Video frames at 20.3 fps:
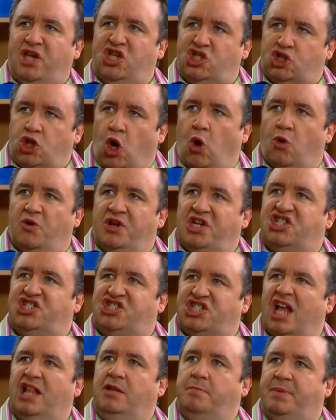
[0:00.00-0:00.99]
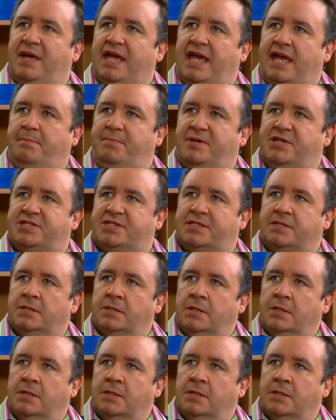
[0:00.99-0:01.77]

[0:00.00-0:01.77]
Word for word: stories sell papers.